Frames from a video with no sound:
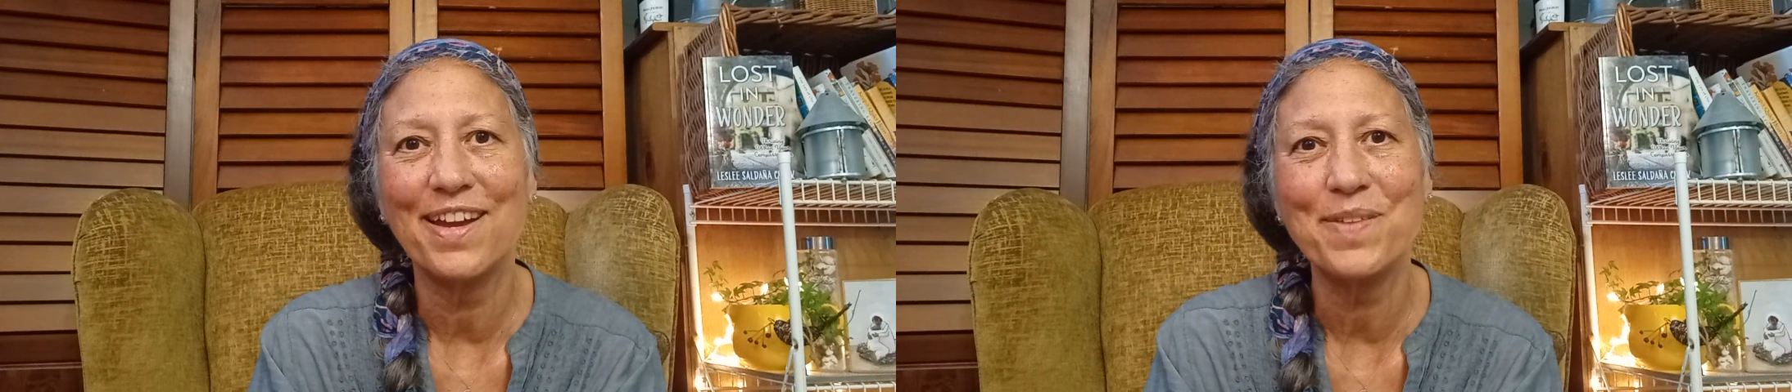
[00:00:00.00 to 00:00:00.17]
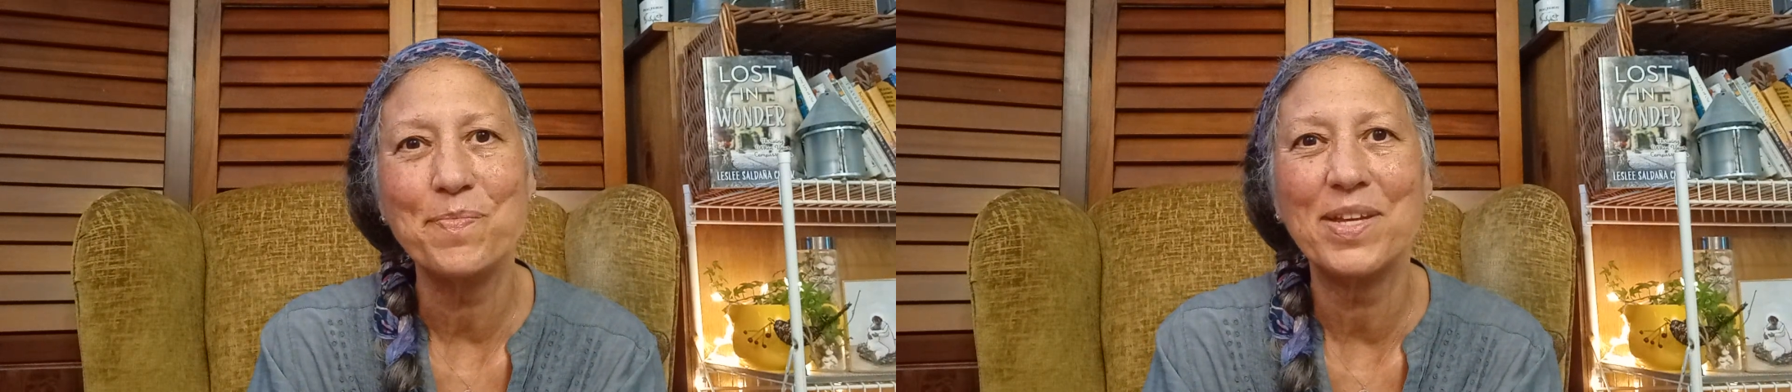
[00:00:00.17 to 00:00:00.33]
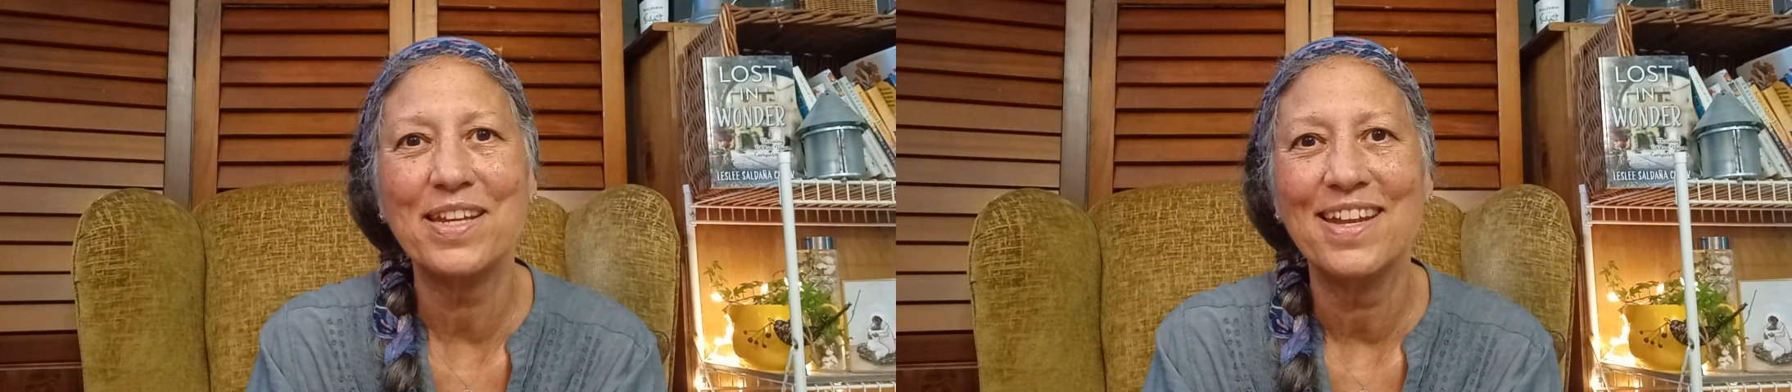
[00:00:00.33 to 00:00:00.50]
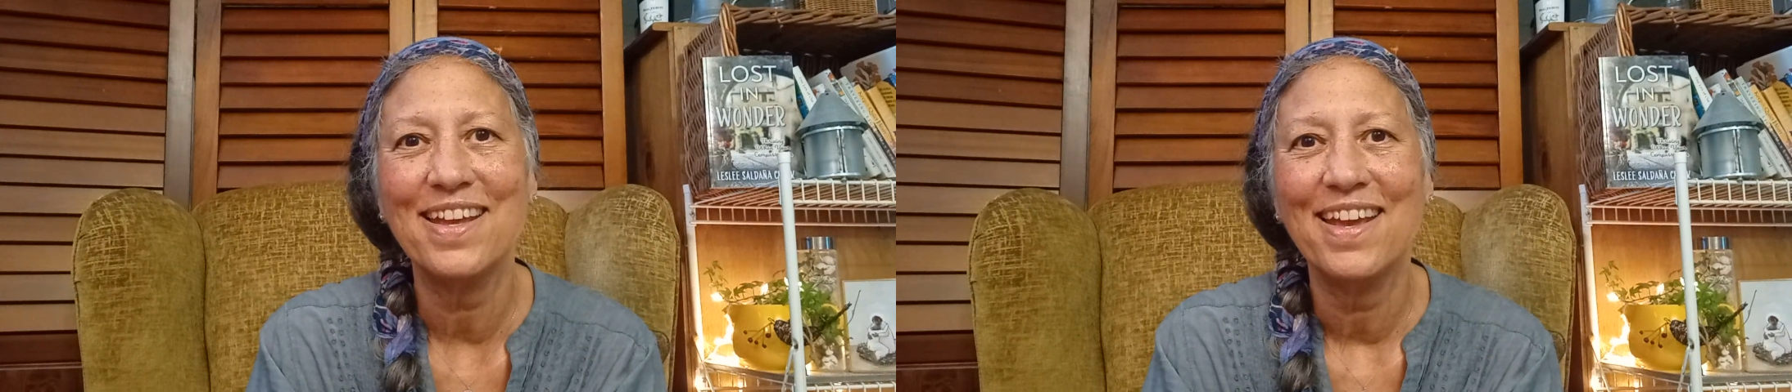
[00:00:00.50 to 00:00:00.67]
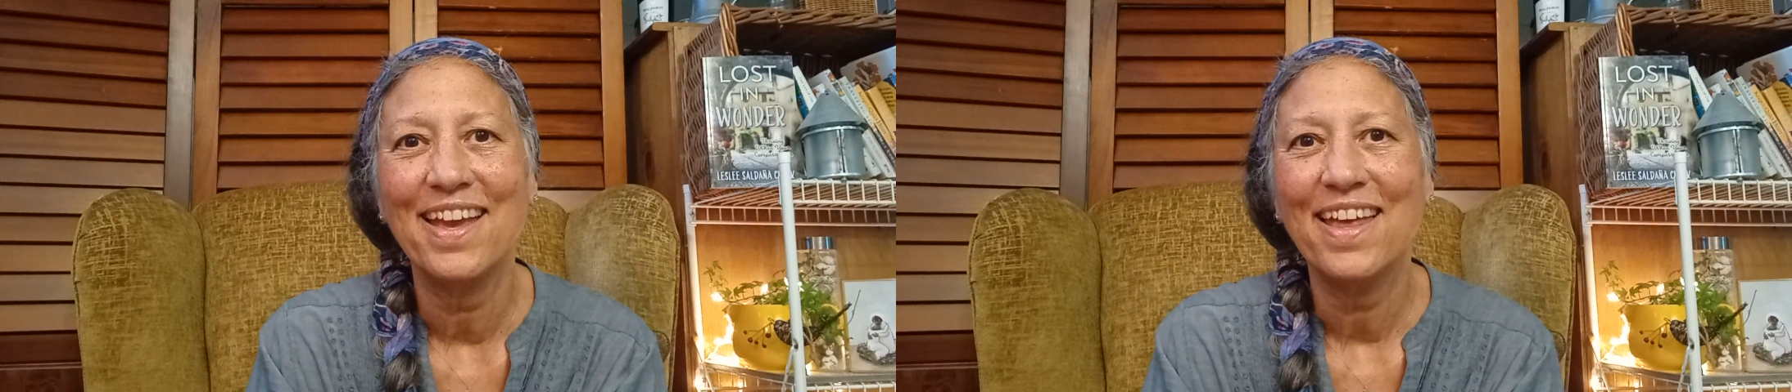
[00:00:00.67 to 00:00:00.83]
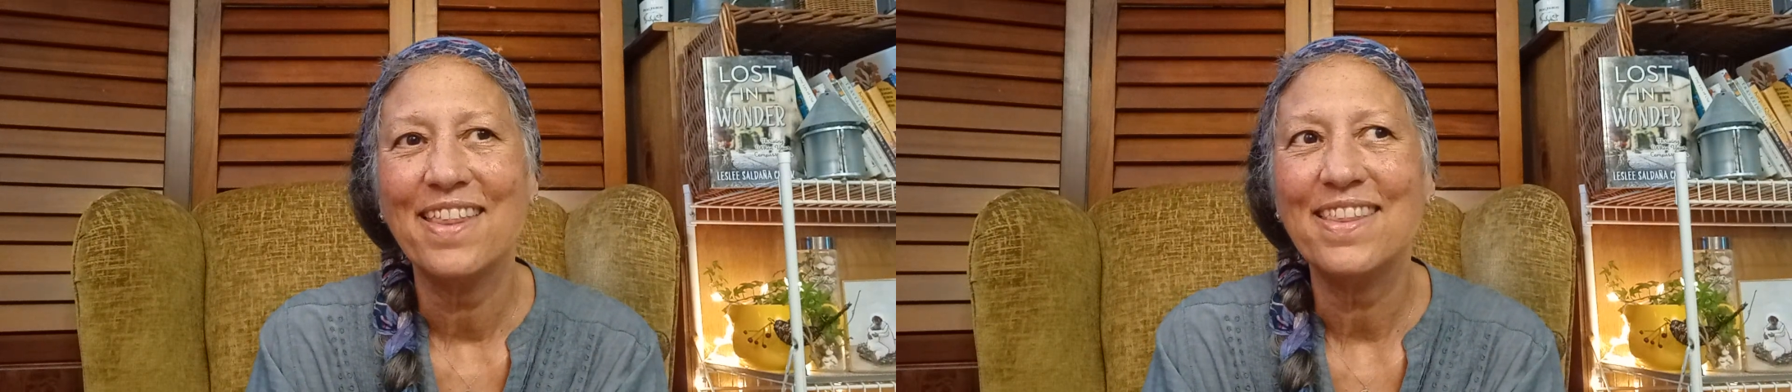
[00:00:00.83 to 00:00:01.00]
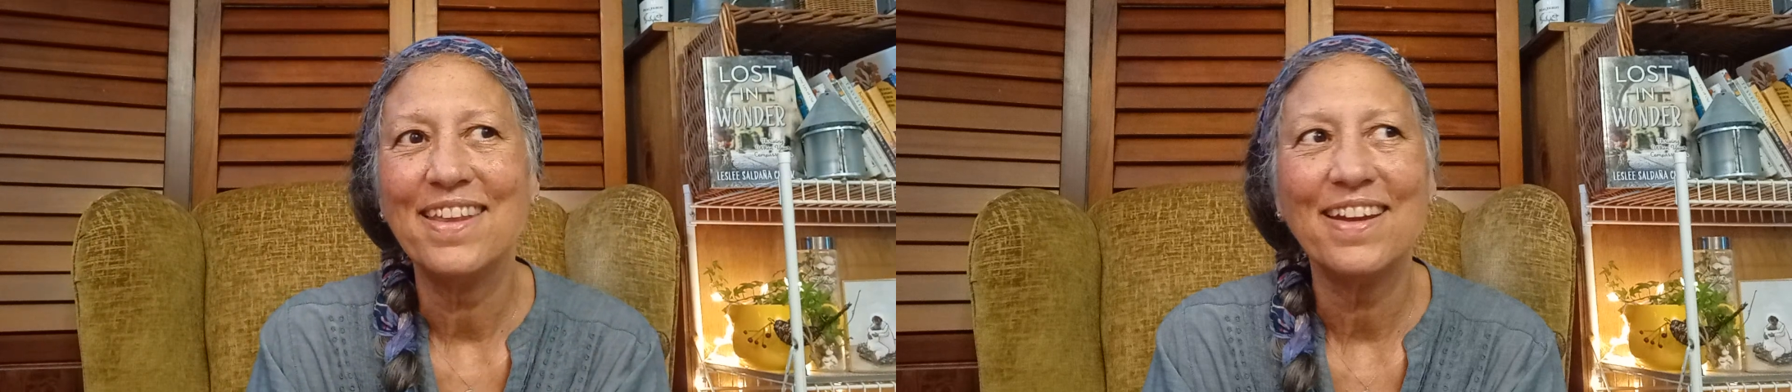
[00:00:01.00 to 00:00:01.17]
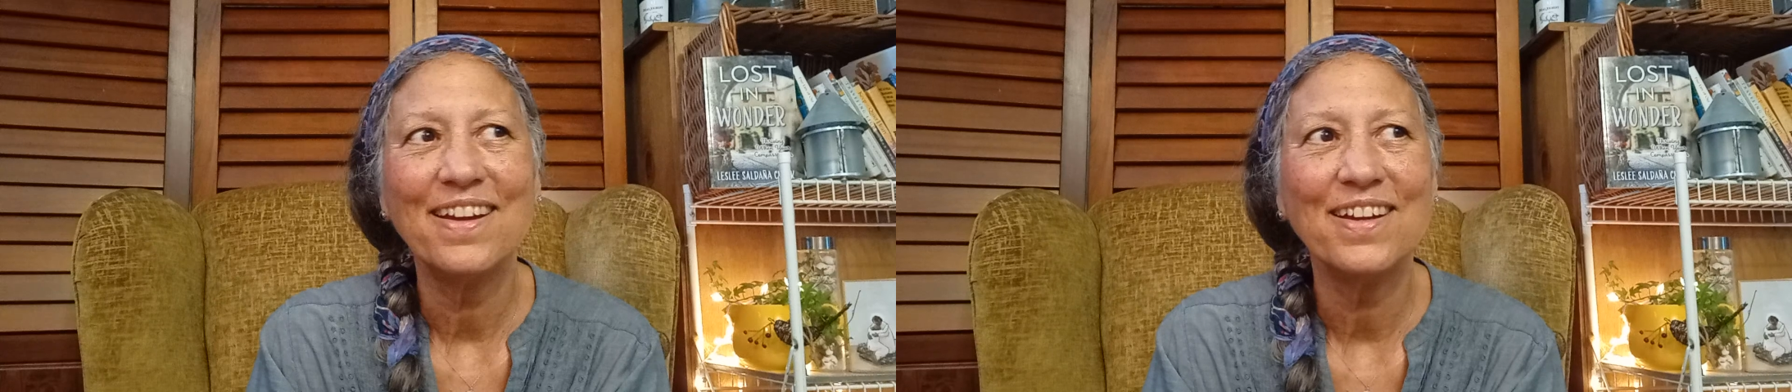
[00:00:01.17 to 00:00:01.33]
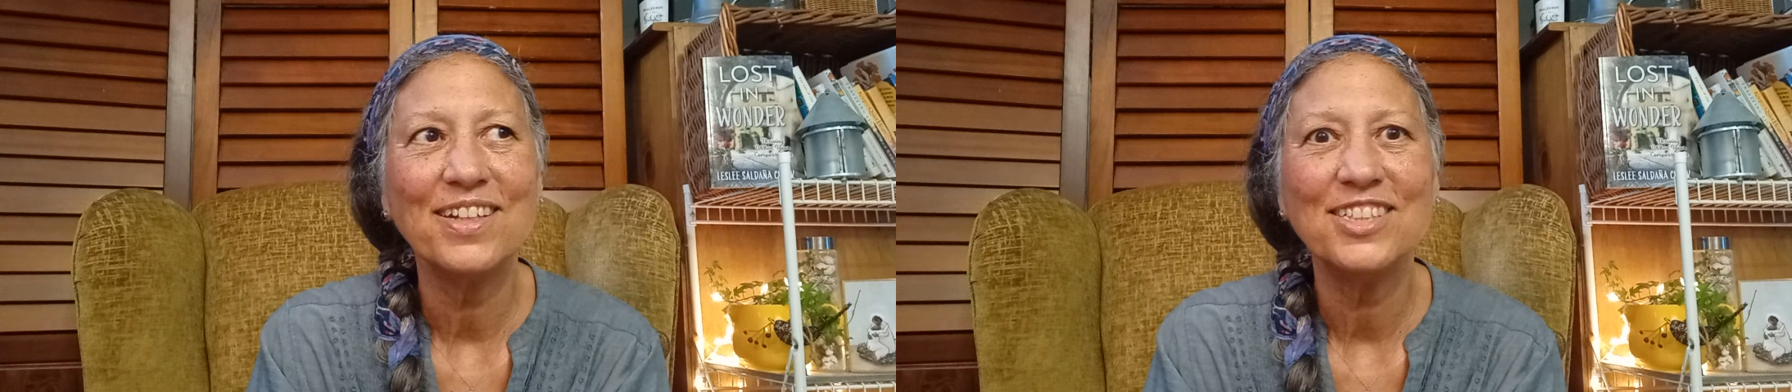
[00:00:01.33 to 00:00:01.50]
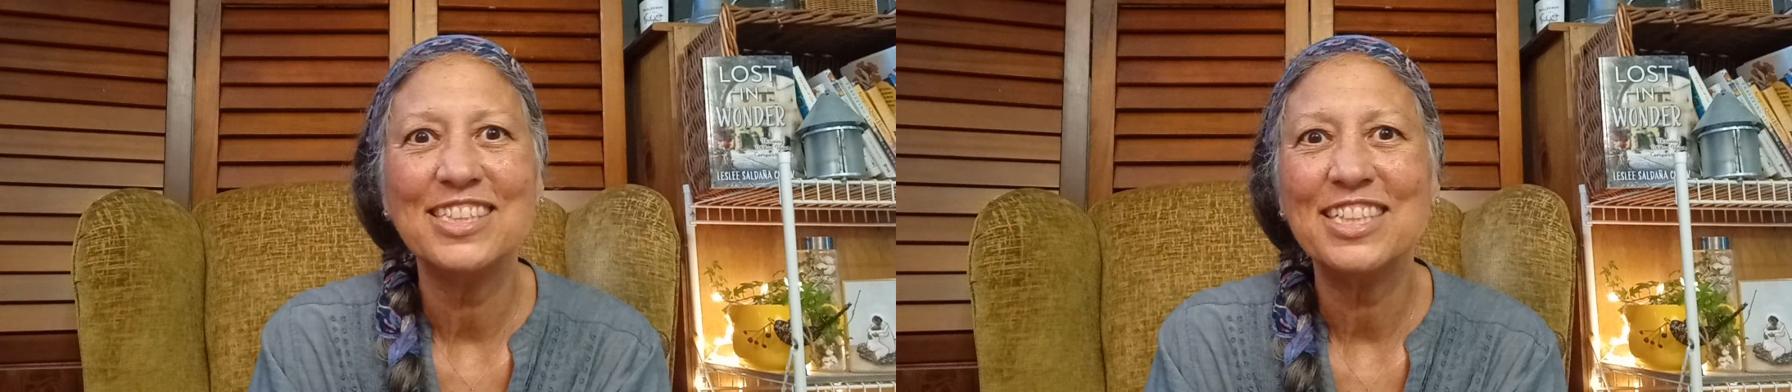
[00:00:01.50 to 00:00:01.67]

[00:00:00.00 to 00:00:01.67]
I'd been there